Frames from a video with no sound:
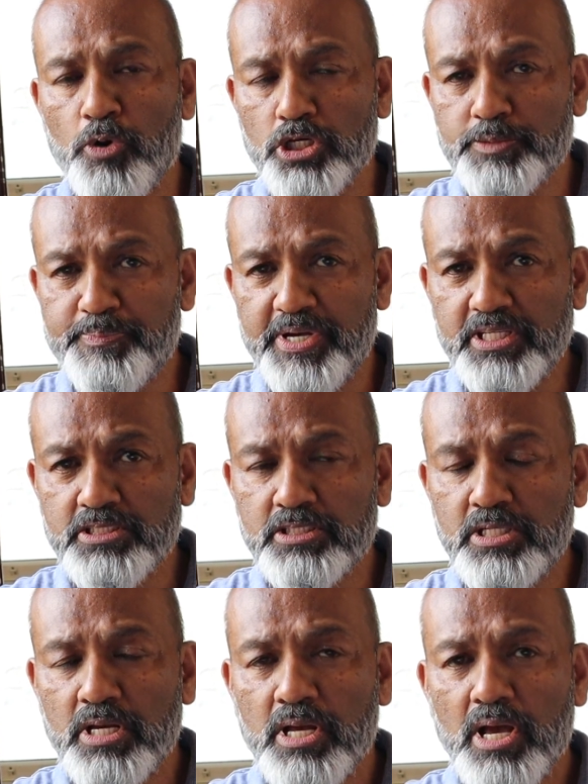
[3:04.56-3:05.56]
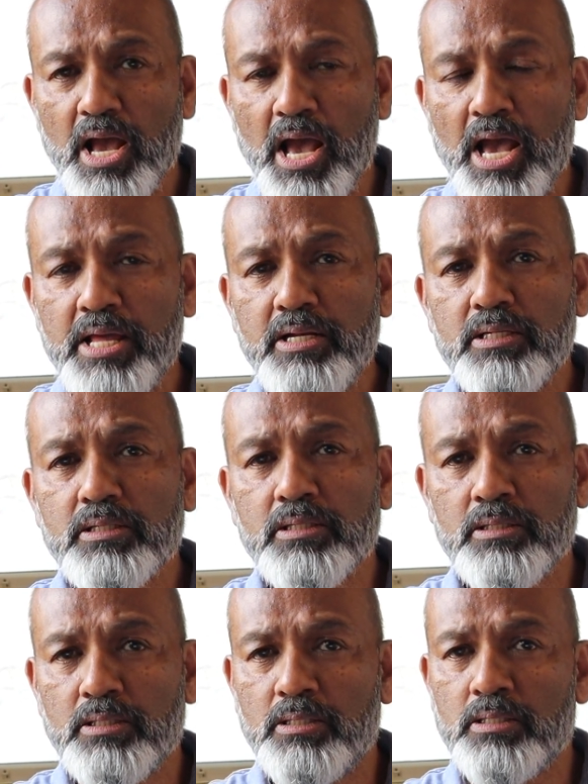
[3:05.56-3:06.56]
prospects and
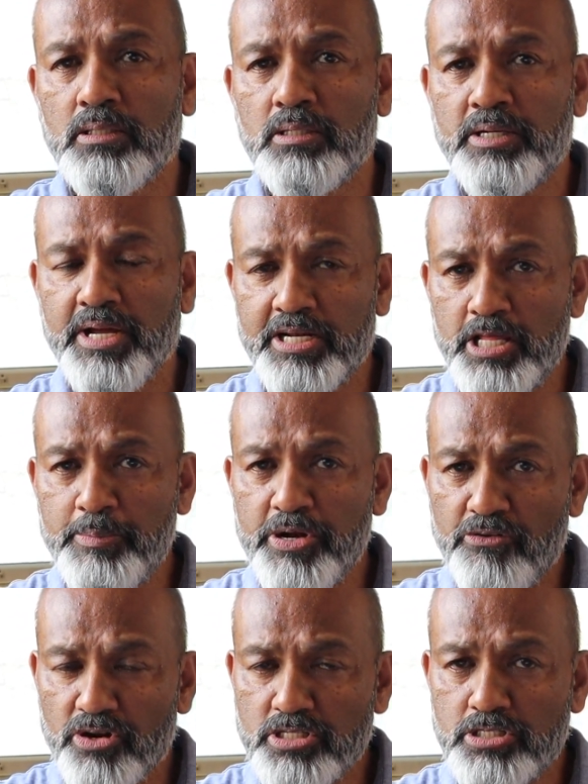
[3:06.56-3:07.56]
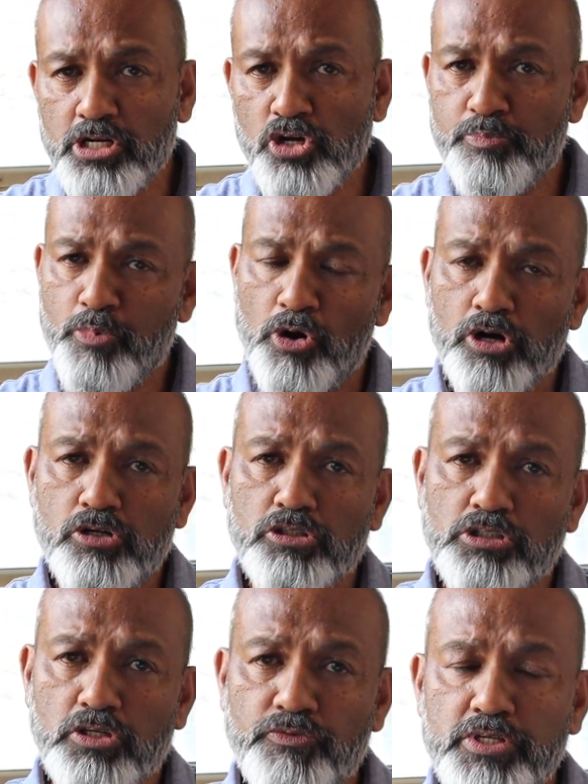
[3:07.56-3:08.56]
get them interested in your product or
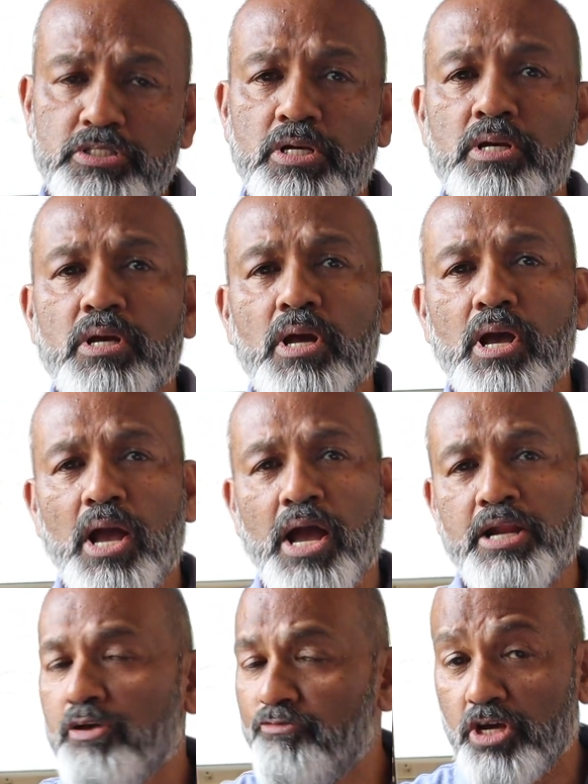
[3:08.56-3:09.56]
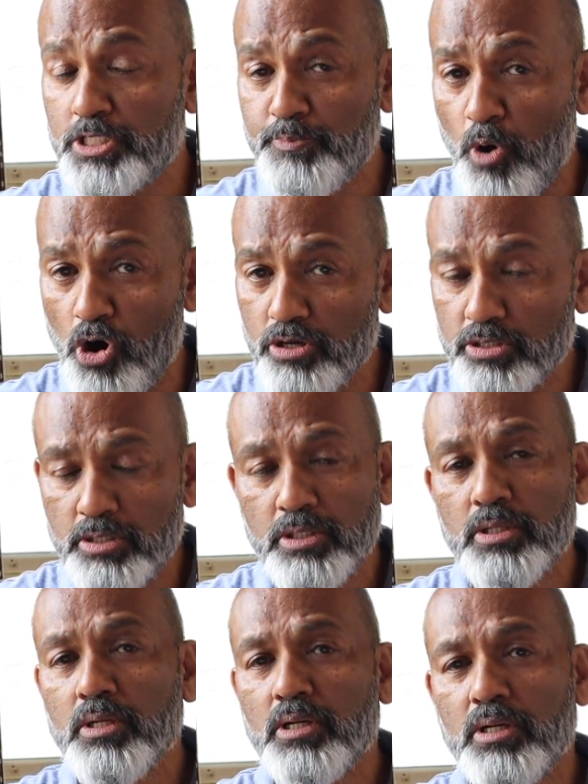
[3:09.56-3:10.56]
service. And if they respond,
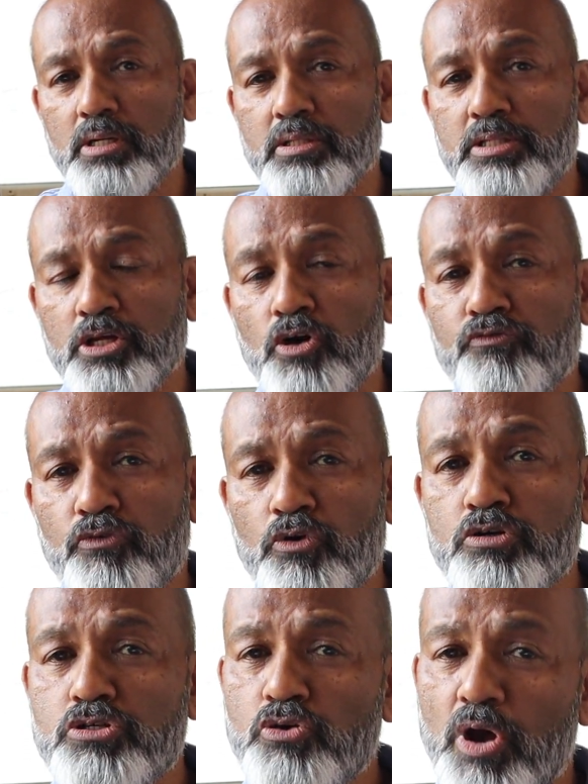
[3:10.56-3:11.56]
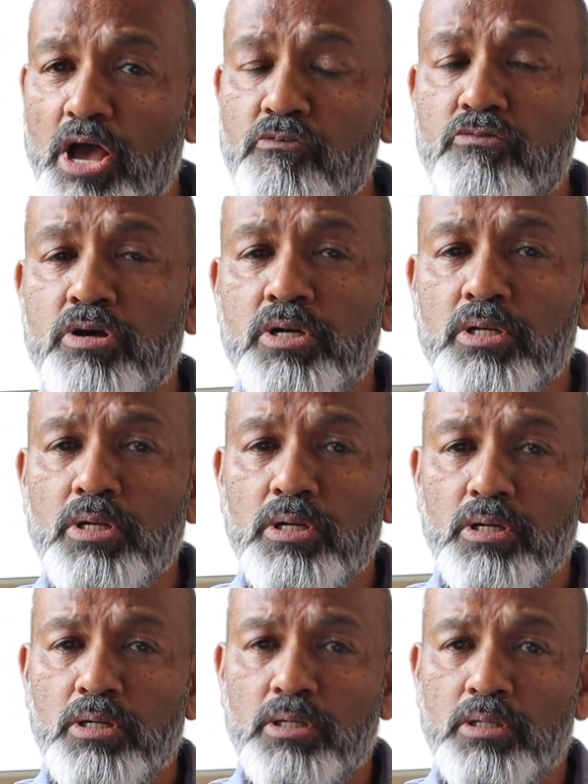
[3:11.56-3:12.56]
then of course you have
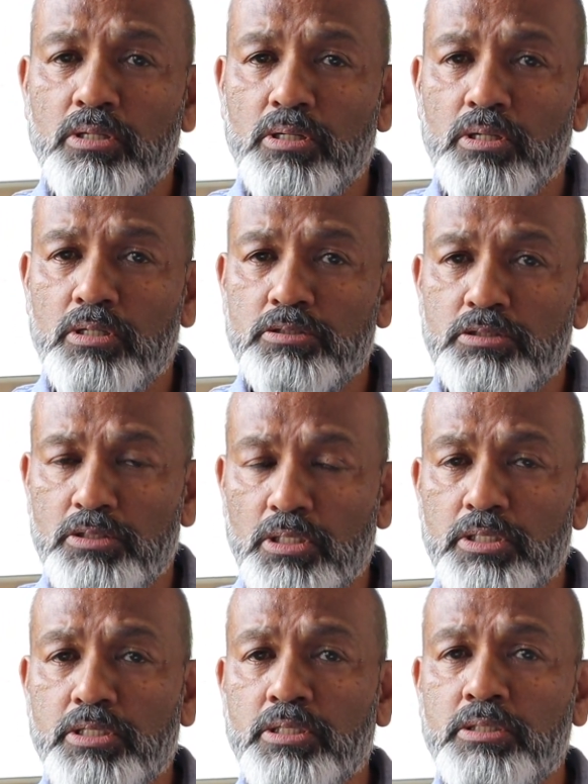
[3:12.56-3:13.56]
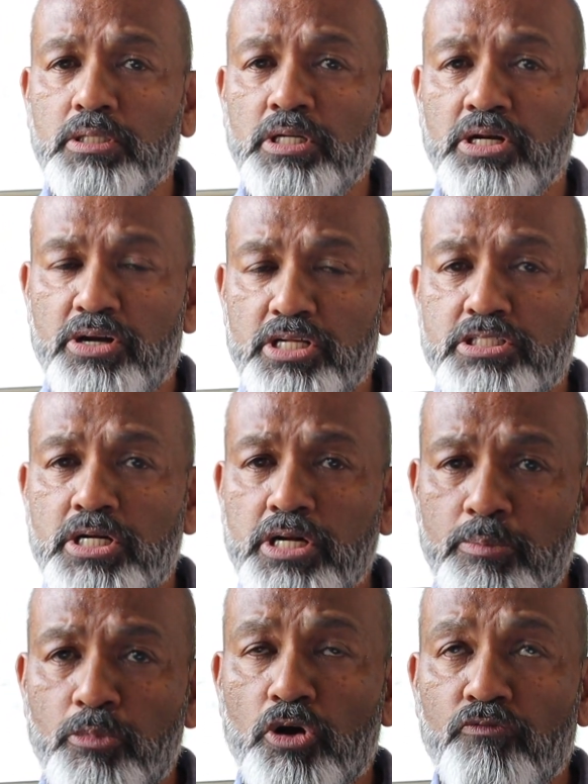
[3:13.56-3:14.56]
a certain interested
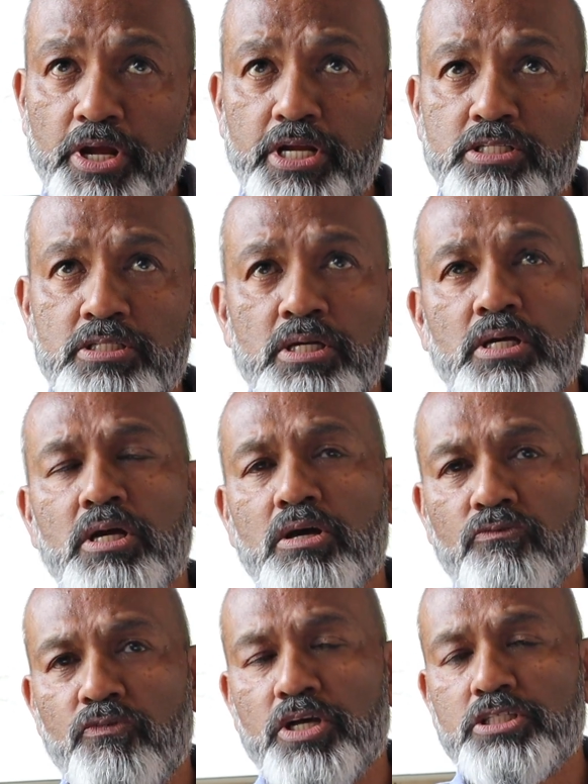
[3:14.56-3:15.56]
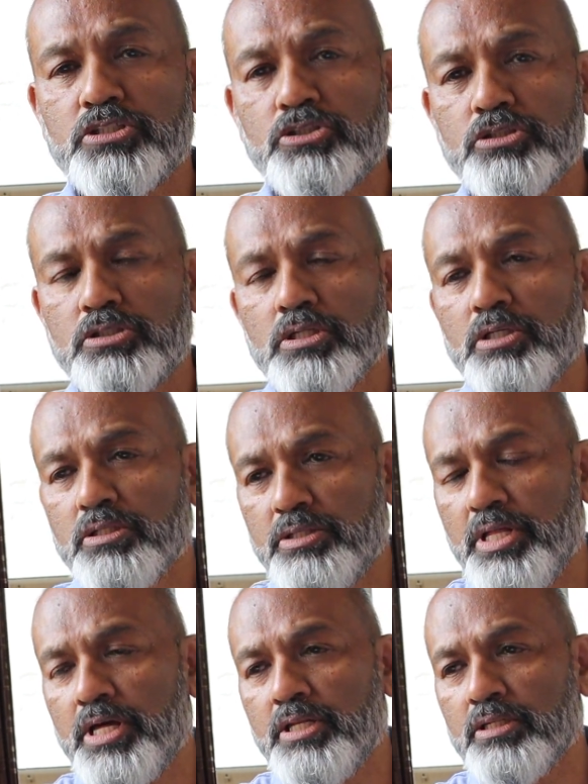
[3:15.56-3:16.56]
number of leads, which
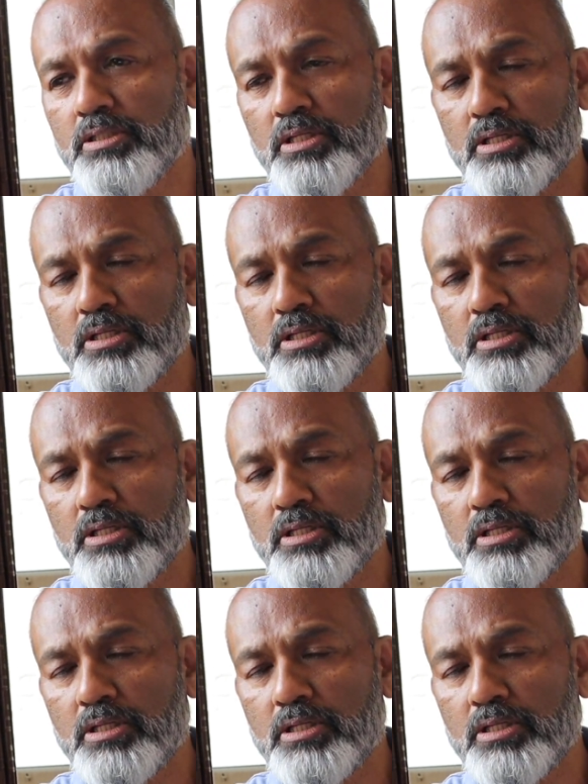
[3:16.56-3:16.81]
then